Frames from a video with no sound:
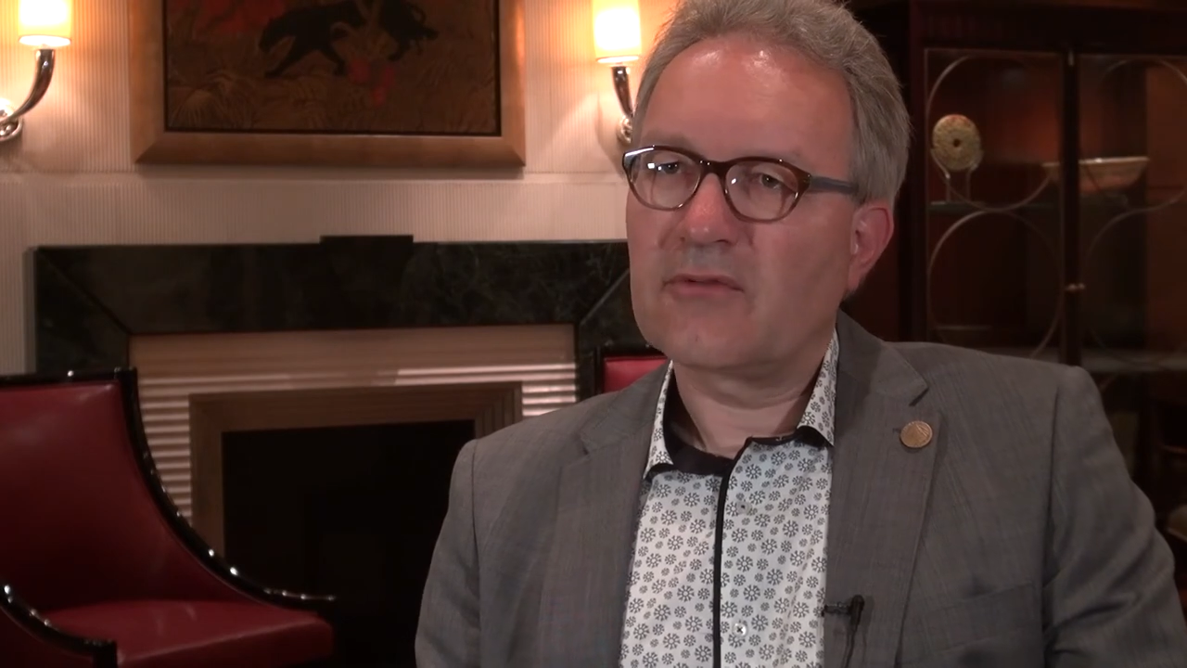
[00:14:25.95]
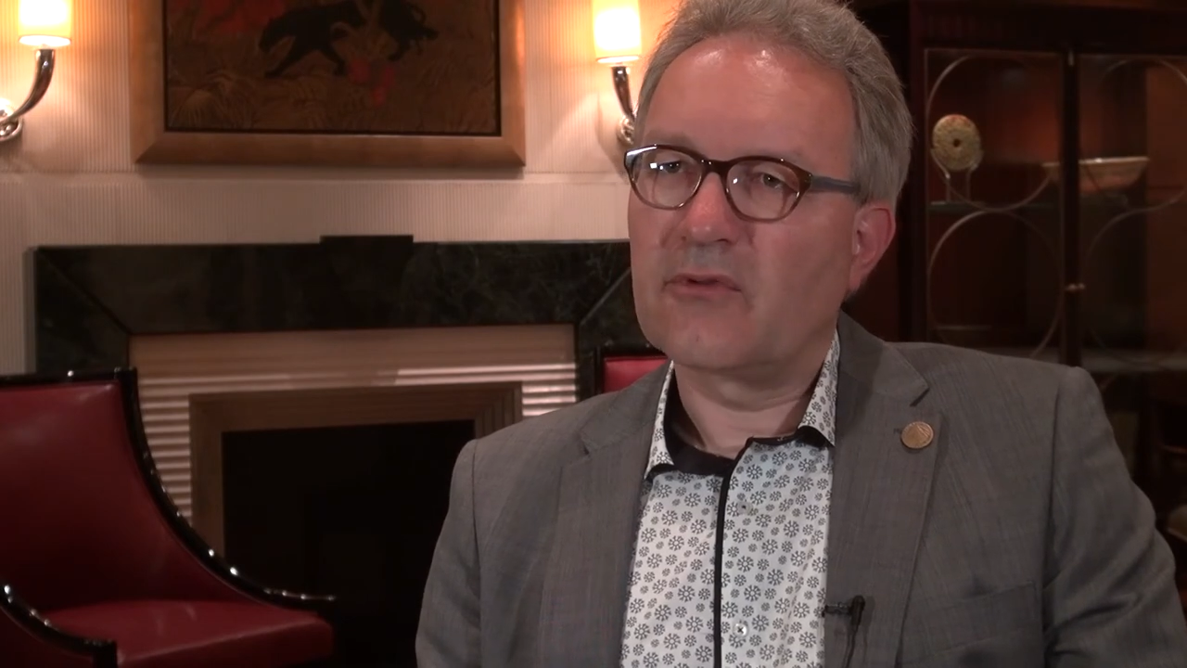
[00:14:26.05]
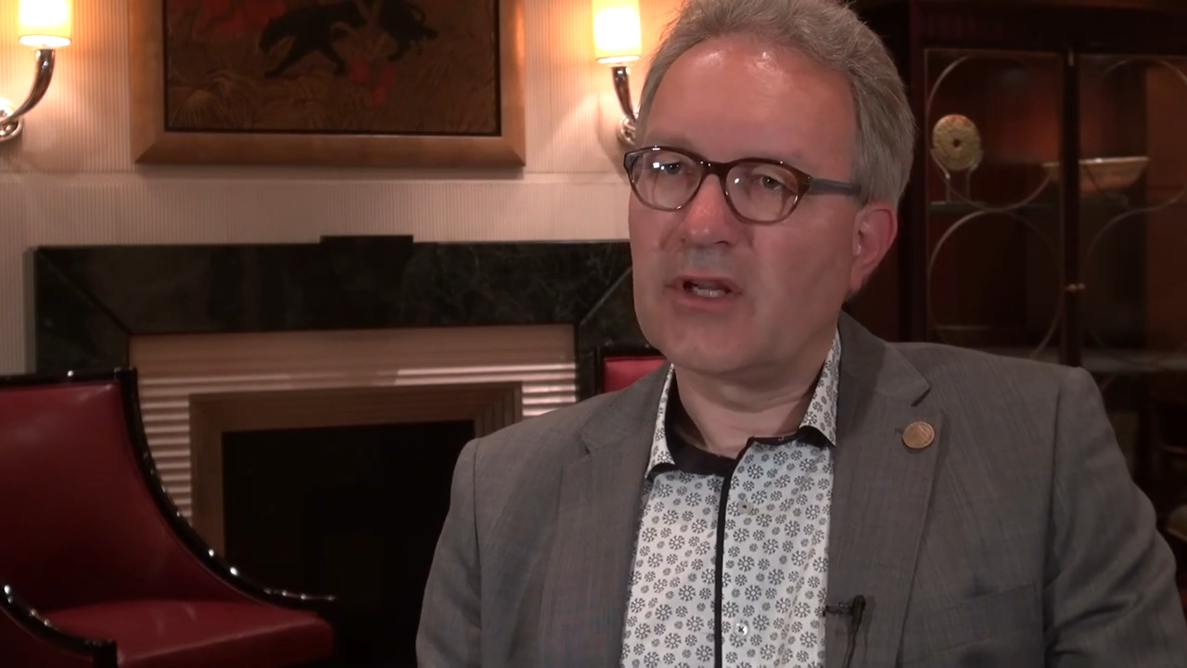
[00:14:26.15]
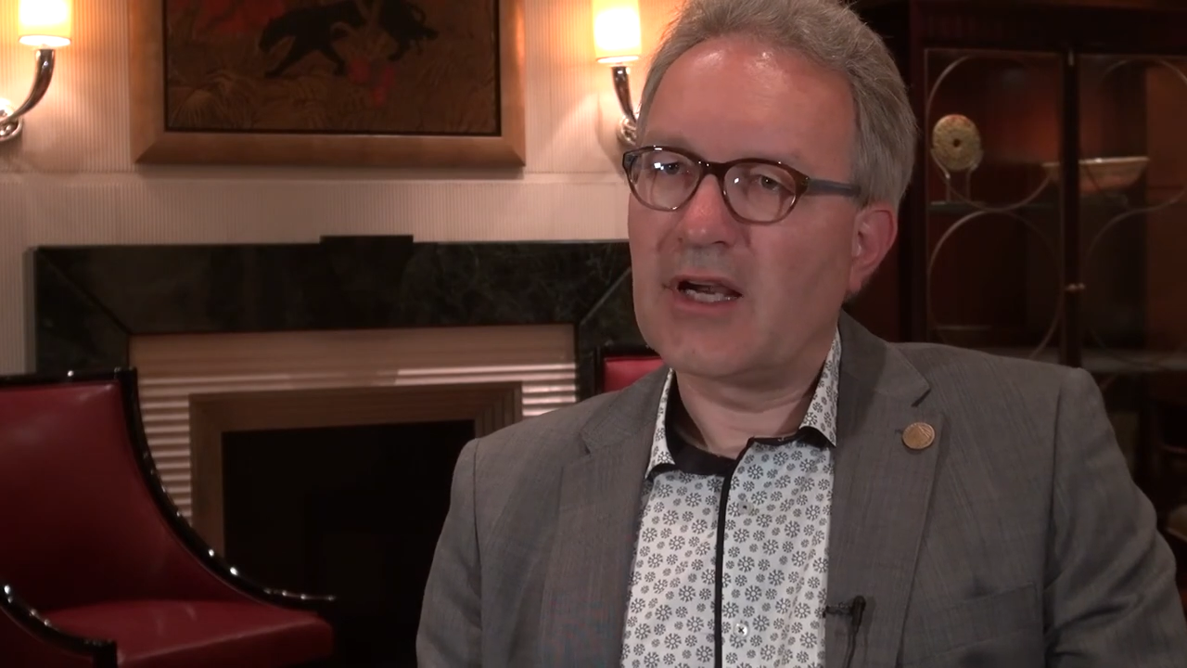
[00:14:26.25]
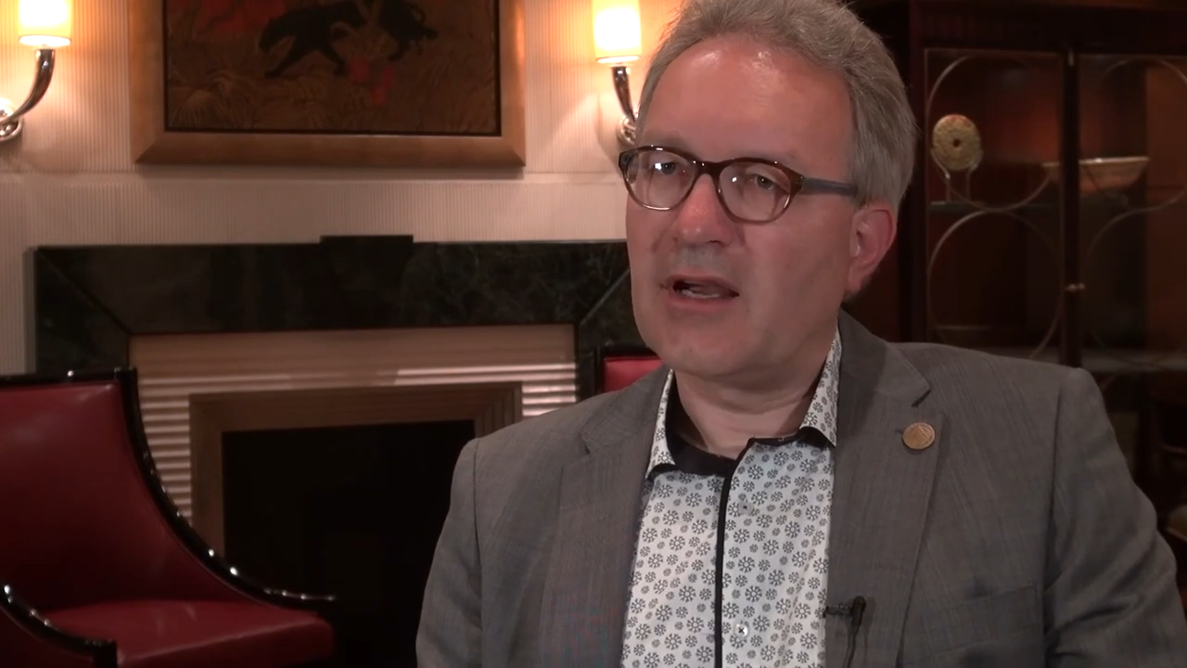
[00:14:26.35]

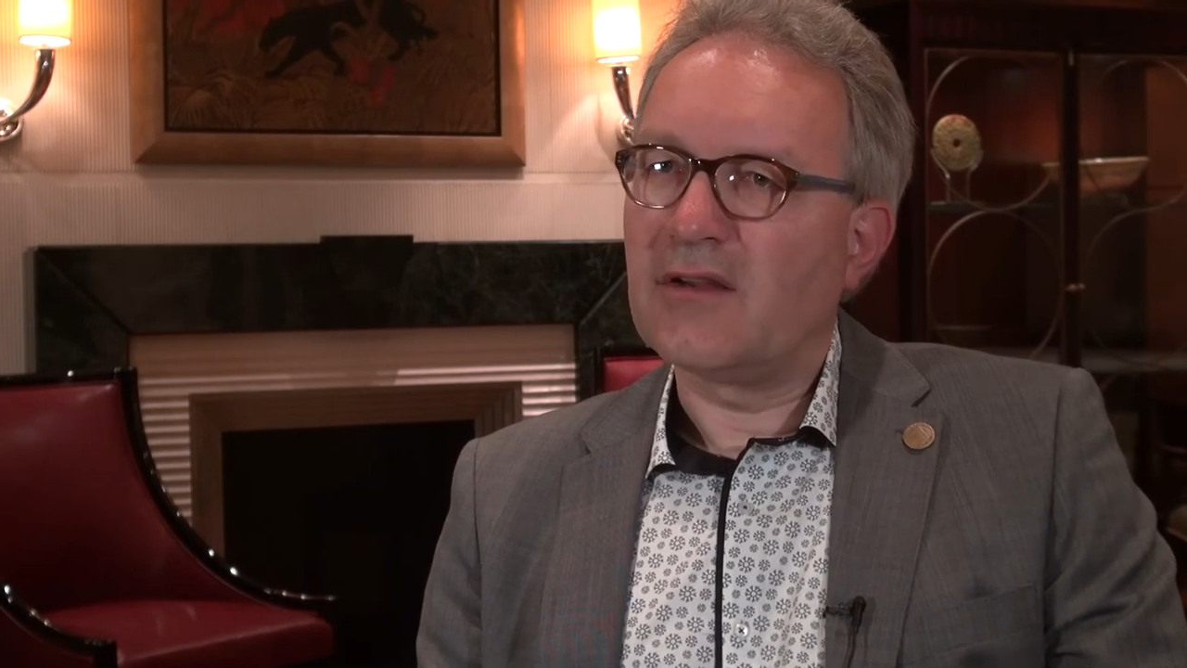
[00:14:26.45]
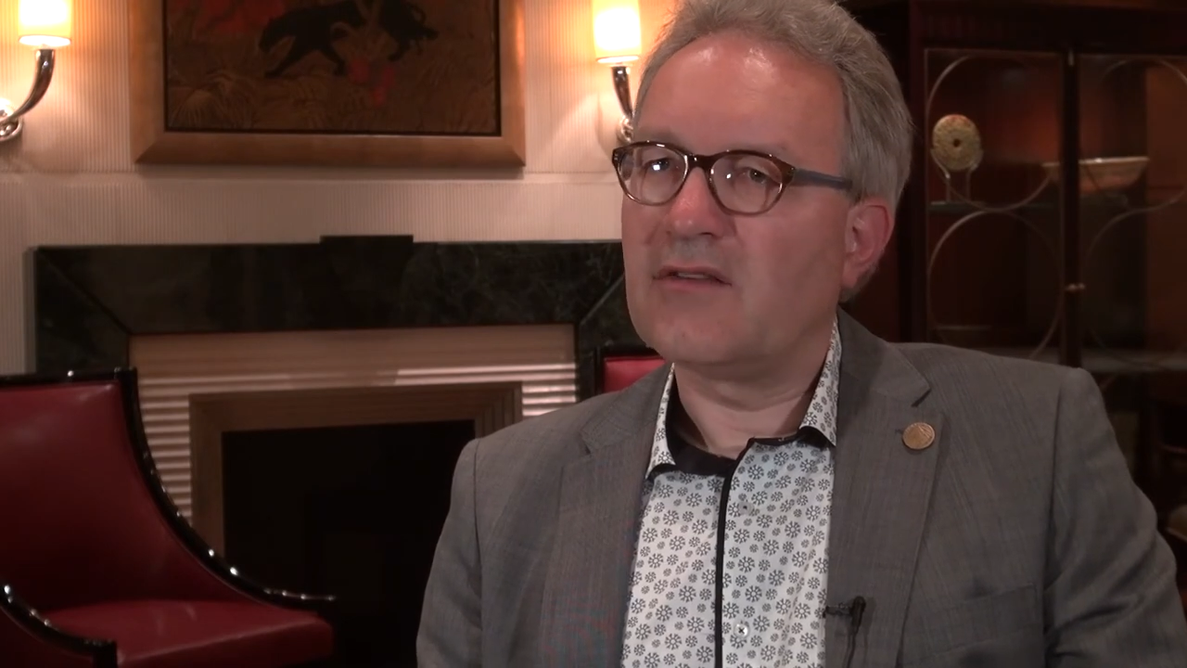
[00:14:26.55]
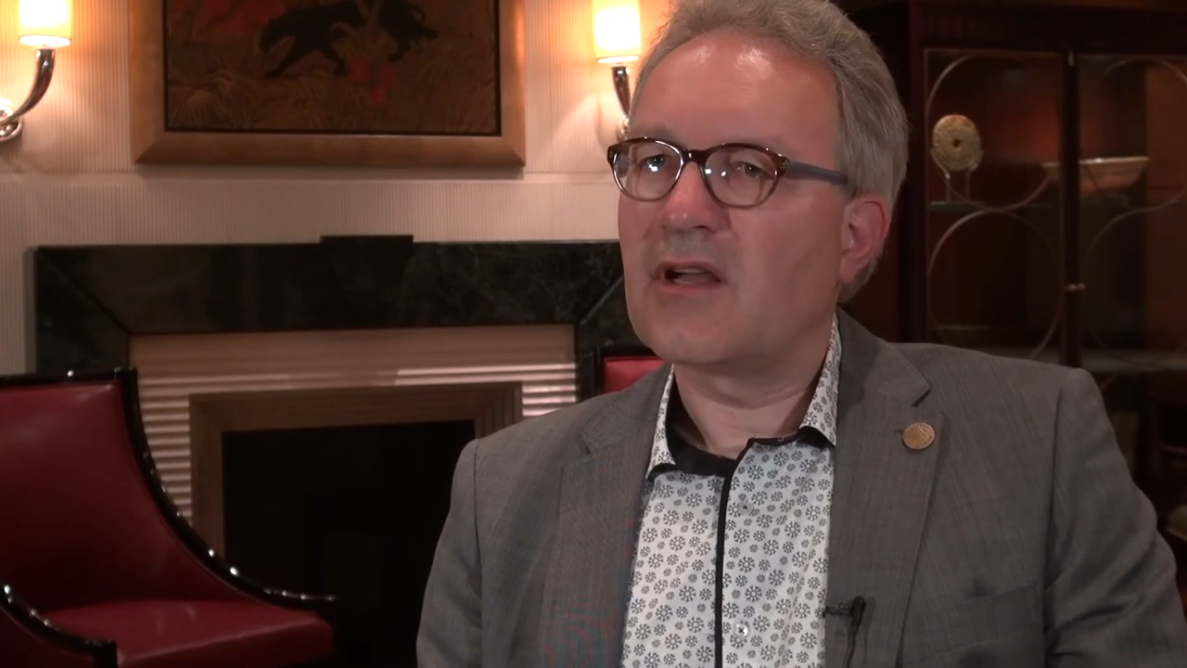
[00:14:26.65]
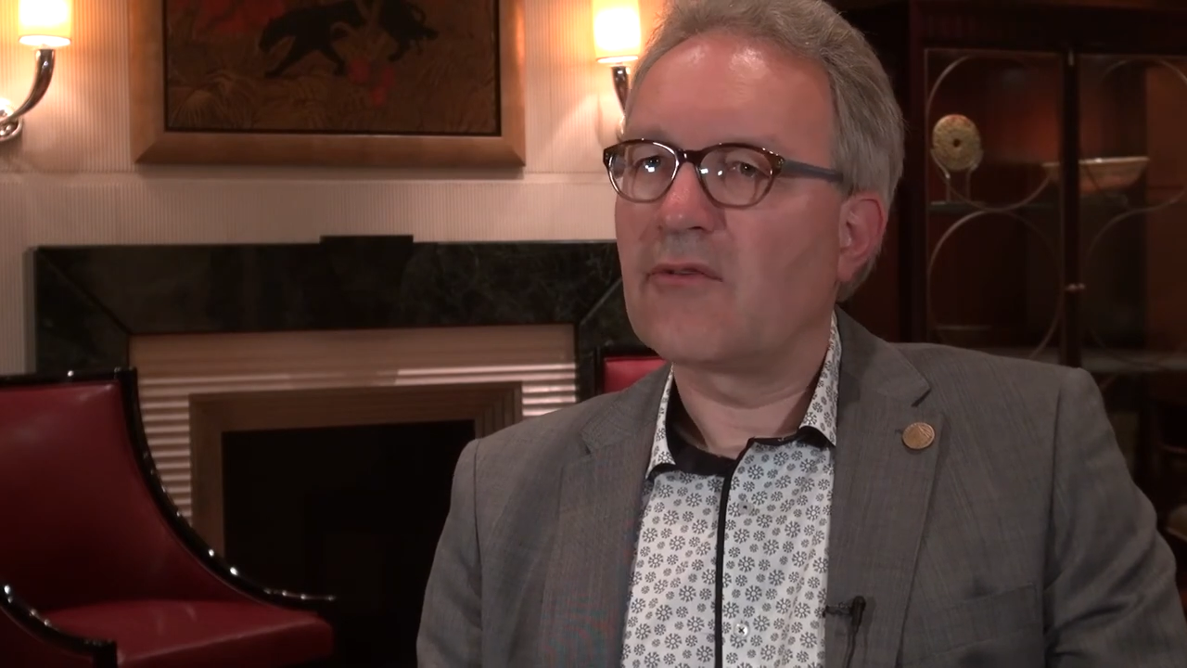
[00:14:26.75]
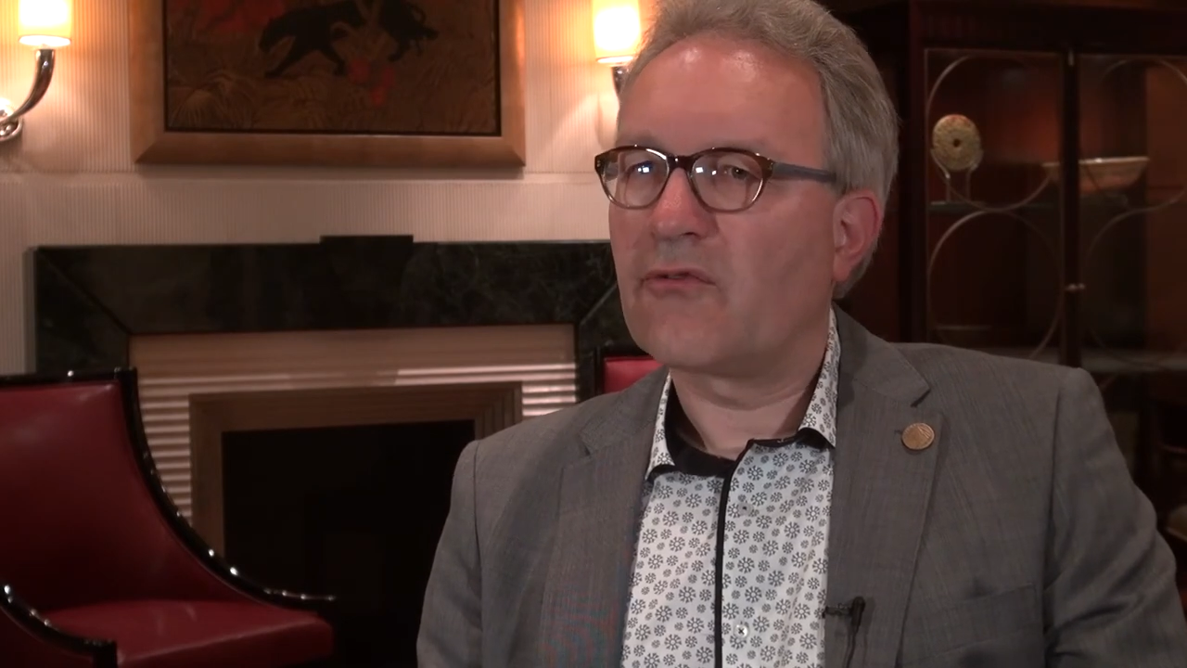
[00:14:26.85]
for the
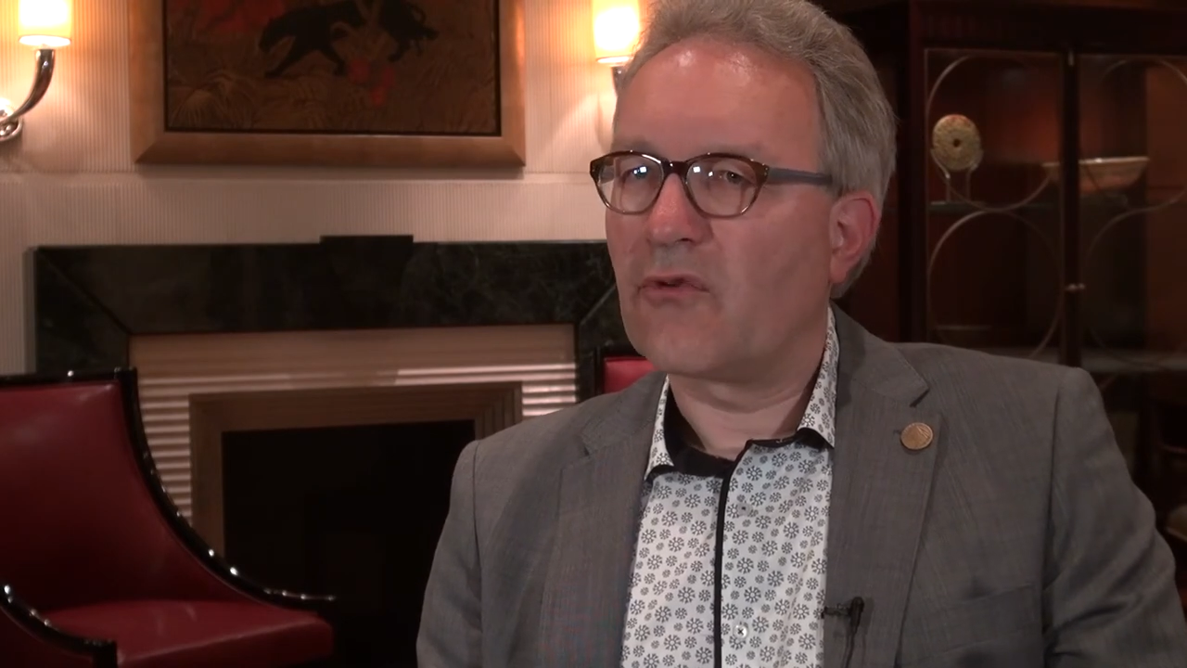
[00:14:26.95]
IETF,